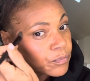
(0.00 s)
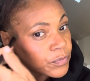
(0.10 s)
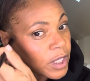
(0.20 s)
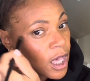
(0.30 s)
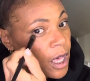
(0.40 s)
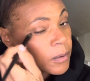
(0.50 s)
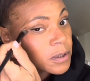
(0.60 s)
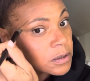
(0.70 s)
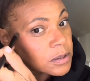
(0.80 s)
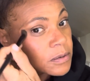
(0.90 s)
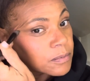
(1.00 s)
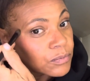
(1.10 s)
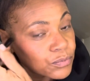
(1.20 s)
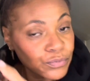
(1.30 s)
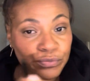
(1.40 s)
Yeah, I'm gonna
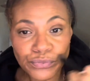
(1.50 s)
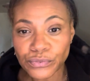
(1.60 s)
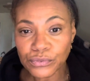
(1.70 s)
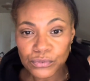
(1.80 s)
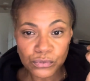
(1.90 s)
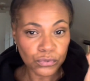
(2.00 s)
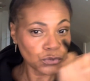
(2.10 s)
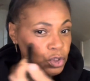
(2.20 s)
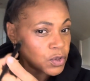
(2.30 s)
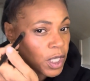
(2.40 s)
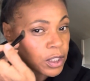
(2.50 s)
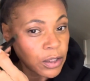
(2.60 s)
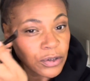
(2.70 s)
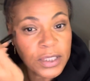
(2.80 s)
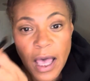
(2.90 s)
do that
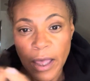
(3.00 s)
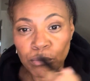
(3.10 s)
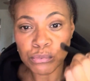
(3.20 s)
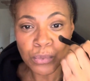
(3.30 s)
another time.